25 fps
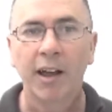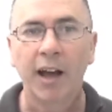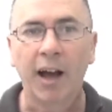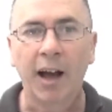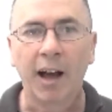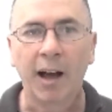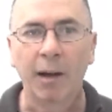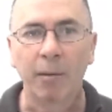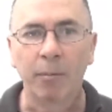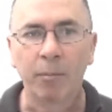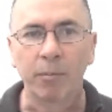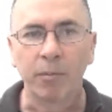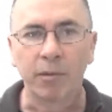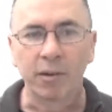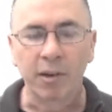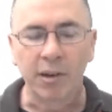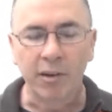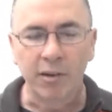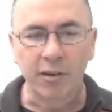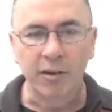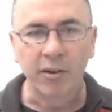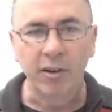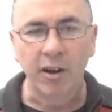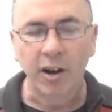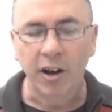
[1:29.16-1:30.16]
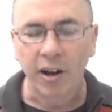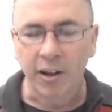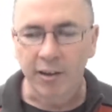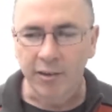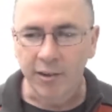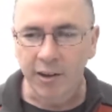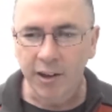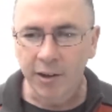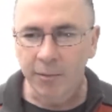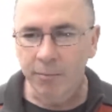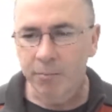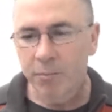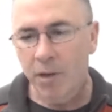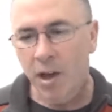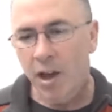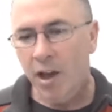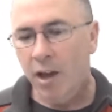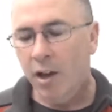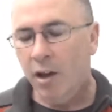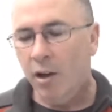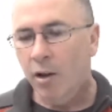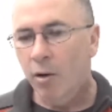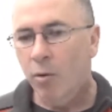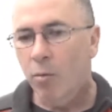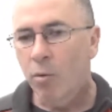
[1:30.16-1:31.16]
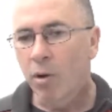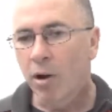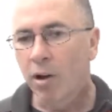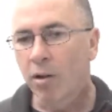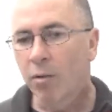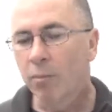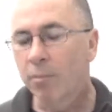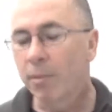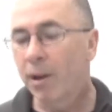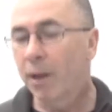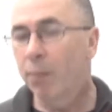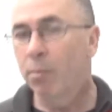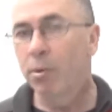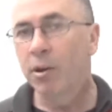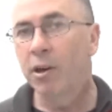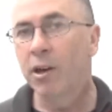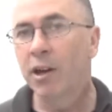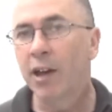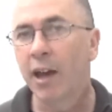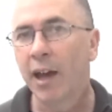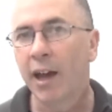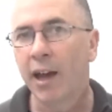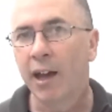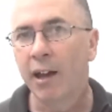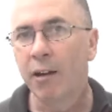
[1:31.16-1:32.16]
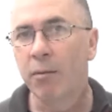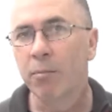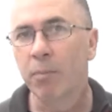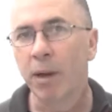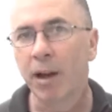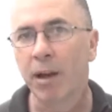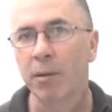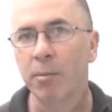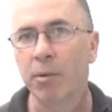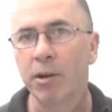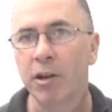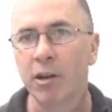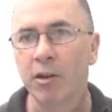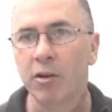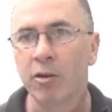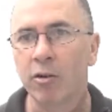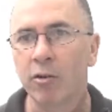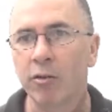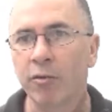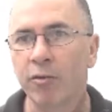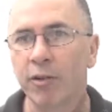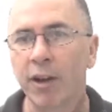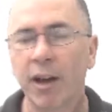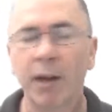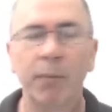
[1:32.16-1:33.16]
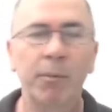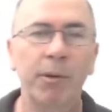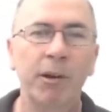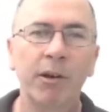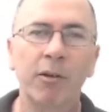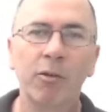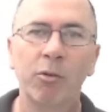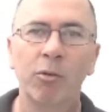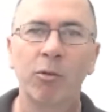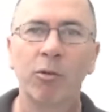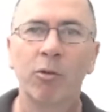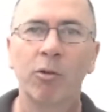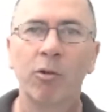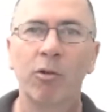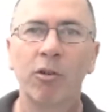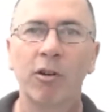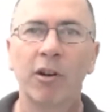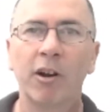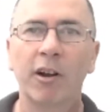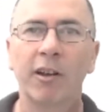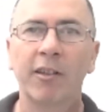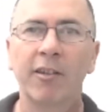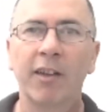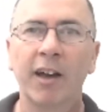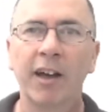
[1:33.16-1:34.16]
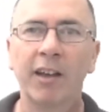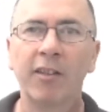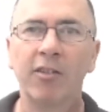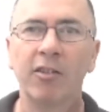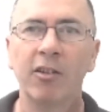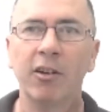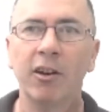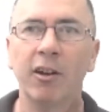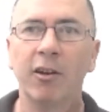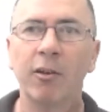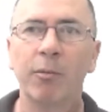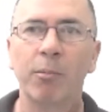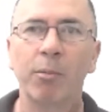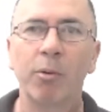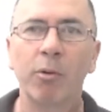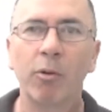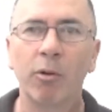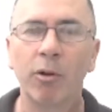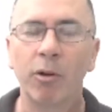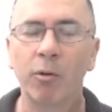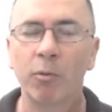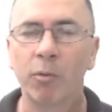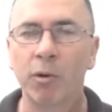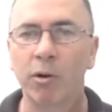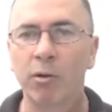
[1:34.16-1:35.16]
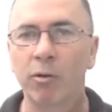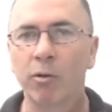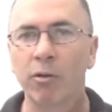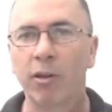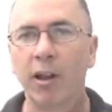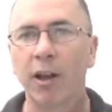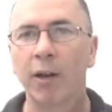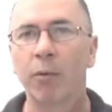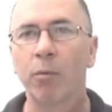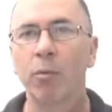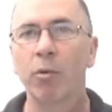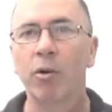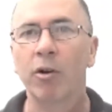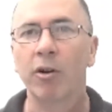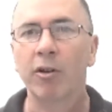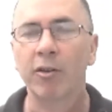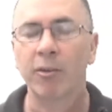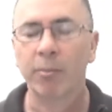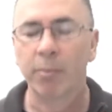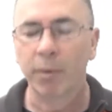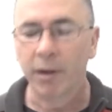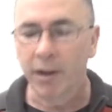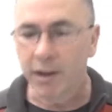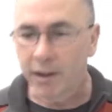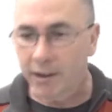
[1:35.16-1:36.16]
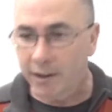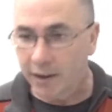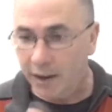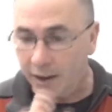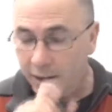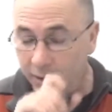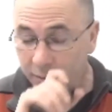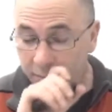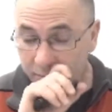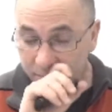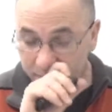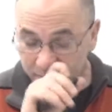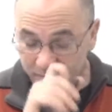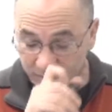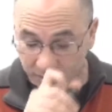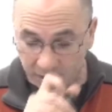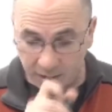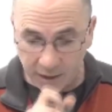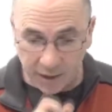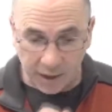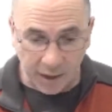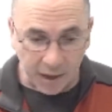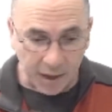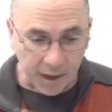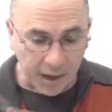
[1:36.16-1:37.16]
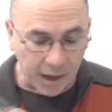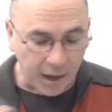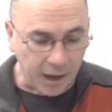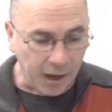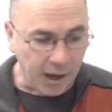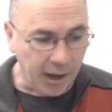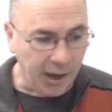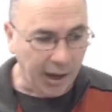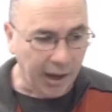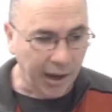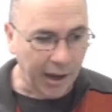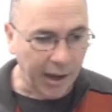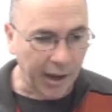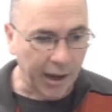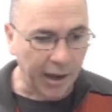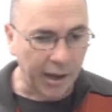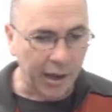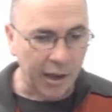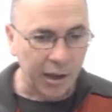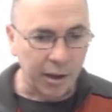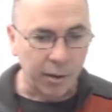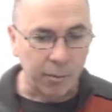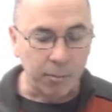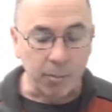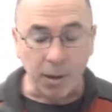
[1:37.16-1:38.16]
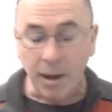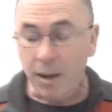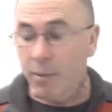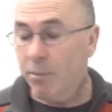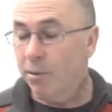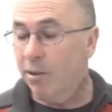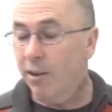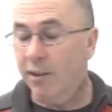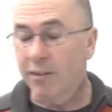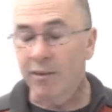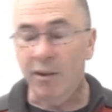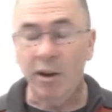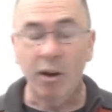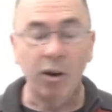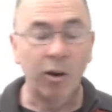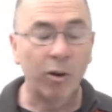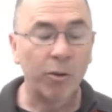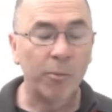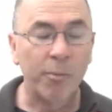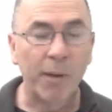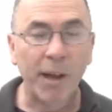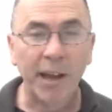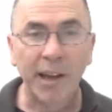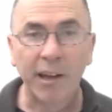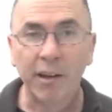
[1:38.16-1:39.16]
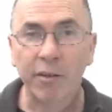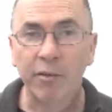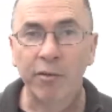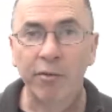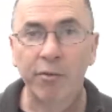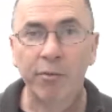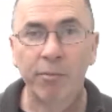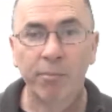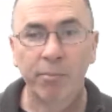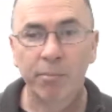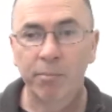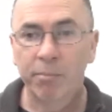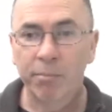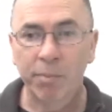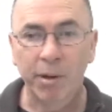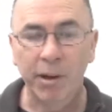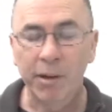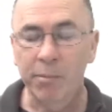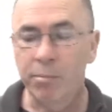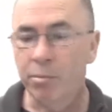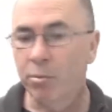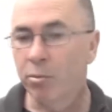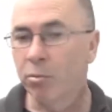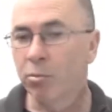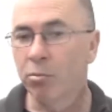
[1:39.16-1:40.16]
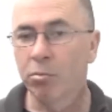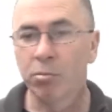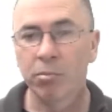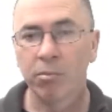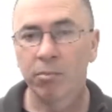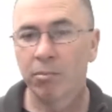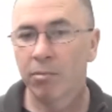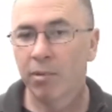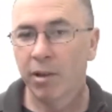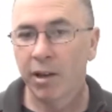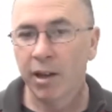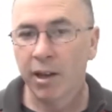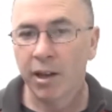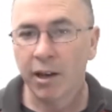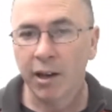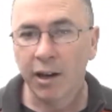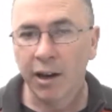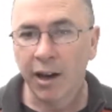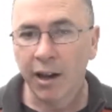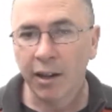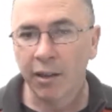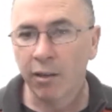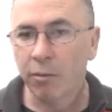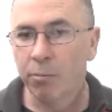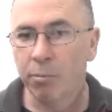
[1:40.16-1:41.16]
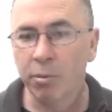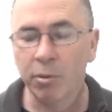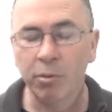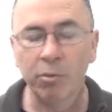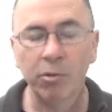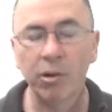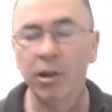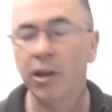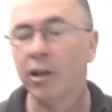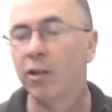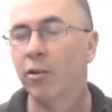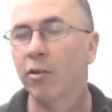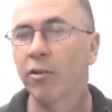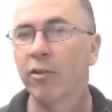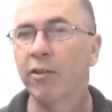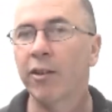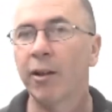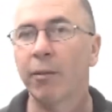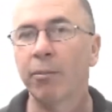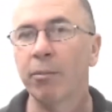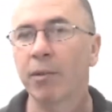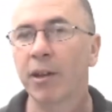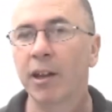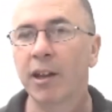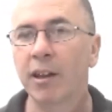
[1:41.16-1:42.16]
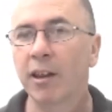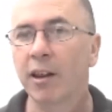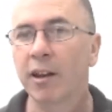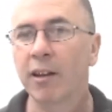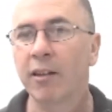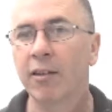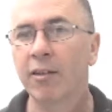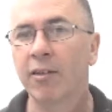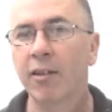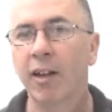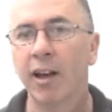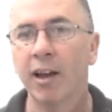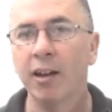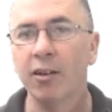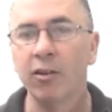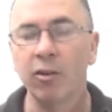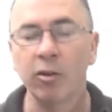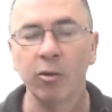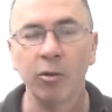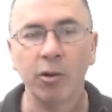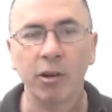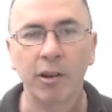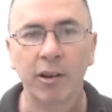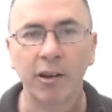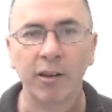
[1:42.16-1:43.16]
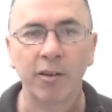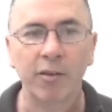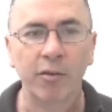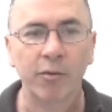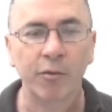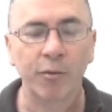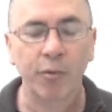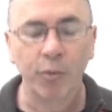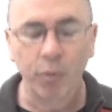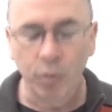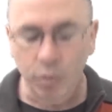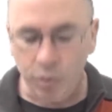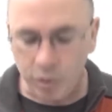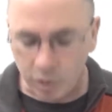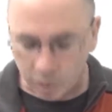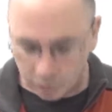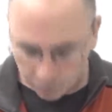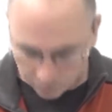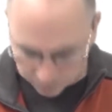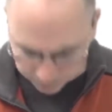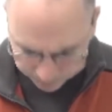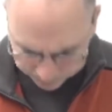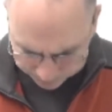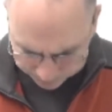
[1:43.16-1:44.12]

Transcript: um, digitizing. Well, maybe you can. Maybe you've come into an organisation at a point where all that work's been done. Uh, maybe there's a whole bank of people in another building or something that's uh, doing this for you.